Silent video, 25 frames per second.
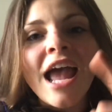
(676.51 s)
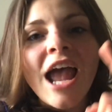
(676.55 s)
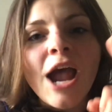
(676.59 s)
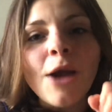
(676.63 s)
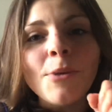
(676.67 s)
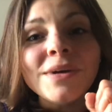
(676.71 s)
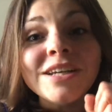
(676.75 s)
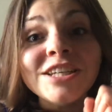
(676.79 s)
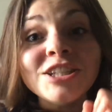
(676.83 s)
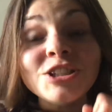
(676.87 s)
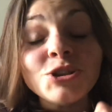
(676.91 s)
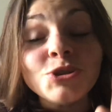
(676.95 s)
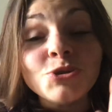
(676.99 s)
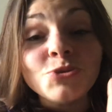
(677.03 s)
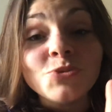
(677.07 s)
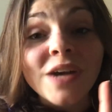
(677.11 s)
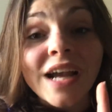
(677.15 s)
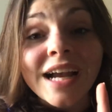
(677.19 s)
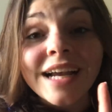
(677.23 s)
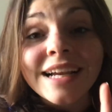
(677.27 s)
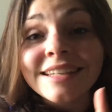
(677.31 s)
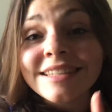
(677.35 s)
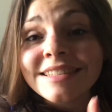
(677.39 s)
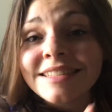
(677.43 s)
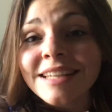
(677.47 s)
And we need to
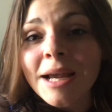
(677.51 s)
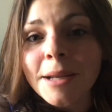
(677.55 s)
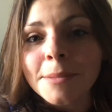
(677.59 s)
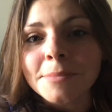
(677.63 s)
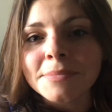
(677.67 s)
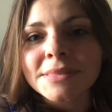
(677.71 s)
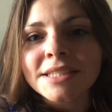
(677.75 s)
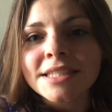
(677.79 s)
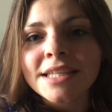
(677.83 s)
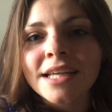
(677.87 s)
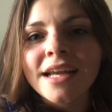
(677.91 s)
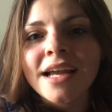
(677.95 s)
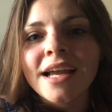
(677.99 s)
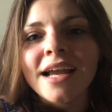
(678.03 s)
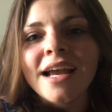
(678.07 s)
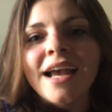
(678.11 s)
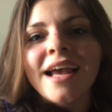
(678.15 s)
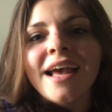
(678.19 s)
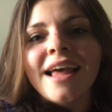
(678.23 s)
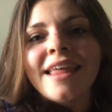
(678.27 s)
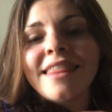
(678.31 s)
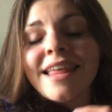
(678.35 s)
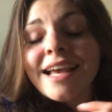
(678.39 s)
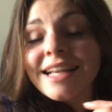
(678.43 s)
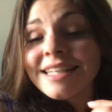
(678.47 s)
accept
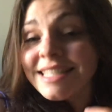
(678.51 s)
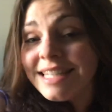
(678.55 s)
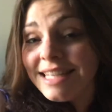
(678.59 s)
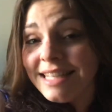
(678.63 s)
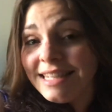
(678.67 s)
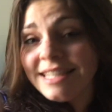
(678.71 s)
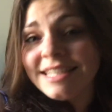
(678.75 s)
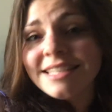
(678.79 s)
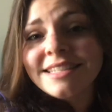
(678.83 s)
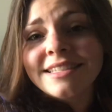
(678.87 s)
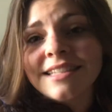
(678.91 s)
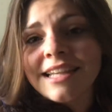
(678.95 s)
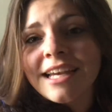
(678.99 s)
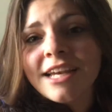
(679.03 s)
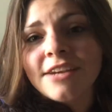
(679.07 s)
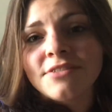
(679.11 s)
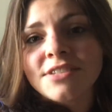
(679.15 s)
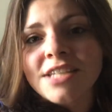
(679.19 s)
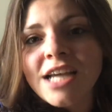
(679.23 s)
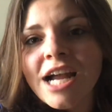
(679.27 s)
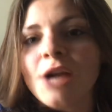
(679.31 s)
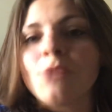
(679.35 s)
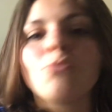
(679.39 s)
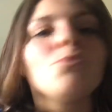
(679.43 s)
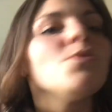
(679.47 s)
that in this
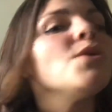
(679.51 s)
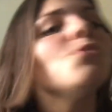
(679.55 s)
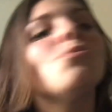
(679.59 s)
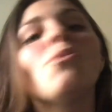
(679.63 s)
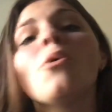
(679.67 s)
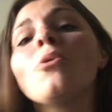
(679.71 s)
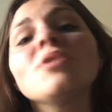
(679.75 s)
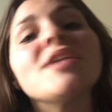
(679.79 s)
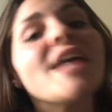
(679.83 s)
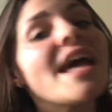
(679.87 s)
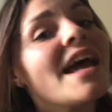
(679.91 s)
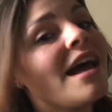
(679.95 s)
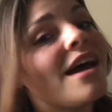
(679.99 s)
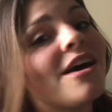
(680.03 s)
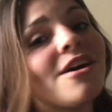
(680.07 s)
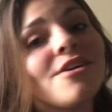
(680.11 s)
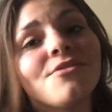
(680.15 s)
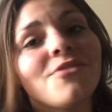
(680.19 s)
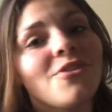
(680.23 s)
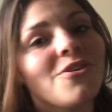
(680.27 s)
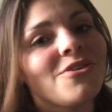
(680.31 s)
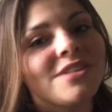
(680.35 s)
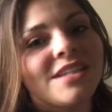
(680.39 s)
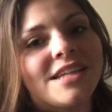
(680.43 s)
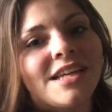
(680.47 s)
lifetime we won't
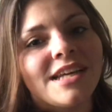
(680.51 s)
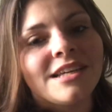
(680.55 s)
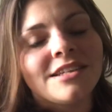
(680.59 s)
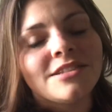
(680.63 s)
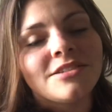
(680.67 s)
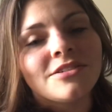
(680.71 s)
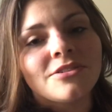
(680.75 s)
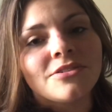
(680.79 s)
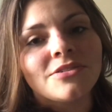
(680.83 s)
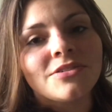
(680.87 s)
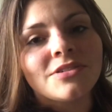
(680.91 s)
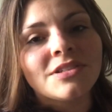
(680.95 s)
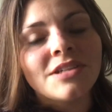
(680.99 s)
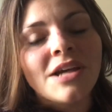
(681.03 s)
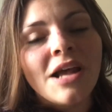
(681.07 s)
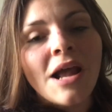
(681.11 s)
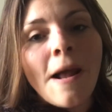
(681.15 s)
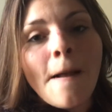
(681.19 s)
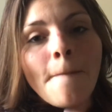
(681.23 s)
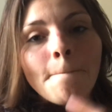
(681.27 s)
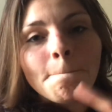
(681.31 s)
have all the answers.